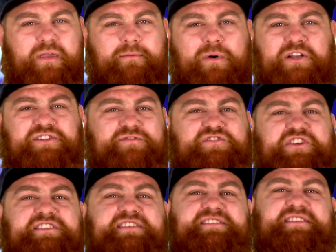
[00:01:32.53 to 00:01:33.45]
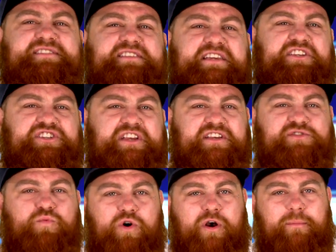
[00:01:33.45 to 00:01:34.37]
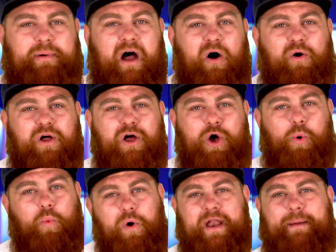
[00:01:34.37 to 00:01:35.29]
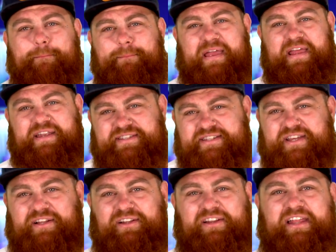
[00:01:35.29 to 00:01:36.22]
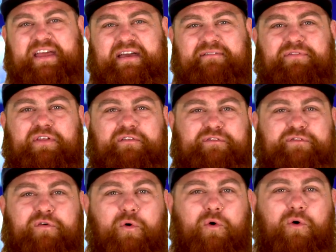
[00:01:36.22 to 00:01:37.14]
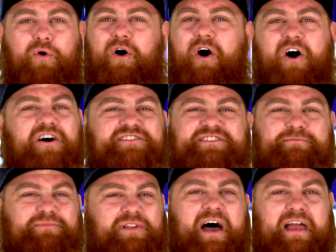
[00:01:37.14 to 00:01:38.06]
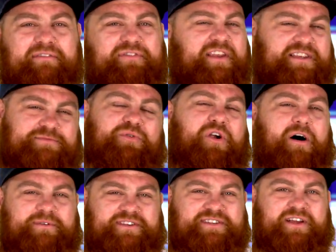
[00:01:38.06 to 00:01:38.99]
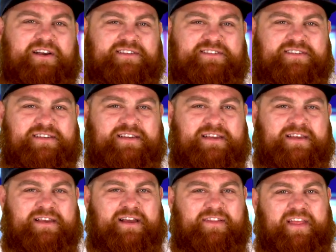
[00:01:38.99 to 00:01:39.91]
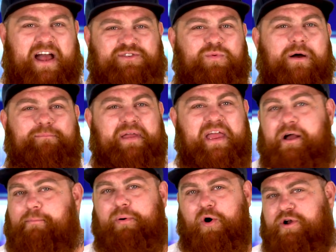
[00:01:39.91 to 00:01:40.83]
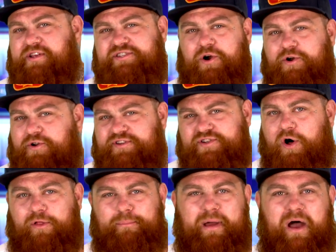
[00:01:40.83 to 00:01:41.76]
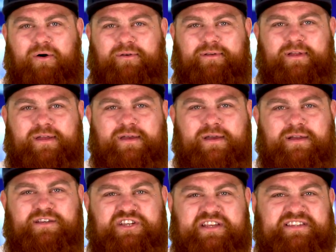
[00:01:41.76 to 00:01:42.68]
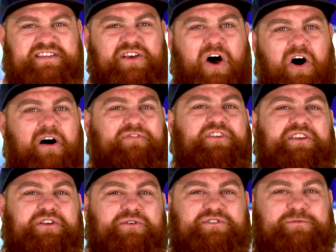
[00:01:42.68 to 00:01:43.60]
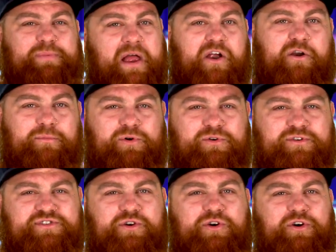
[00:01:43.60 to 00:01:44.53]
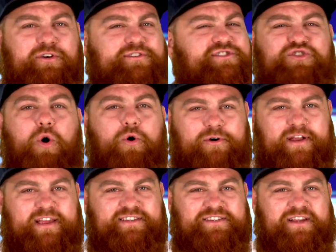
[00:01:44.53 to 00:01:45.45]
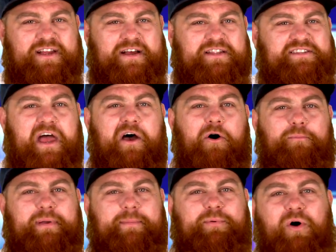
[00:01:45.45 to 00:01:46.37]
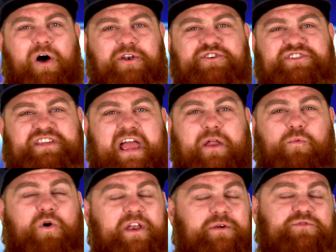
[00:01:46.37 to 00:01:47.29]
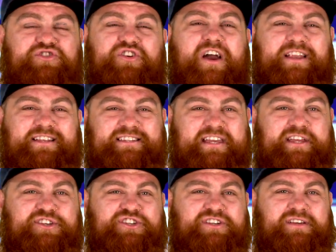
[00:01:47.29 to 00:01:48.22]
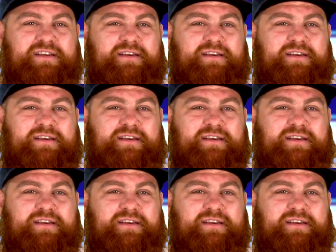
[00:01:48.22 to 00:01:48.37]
Much of Jesus' teachings were about what it means to live the full, awesome life that he's promised us. That's what being a party starter is all about. Jesus often used parables or stories to help people understand what he was trying to teach.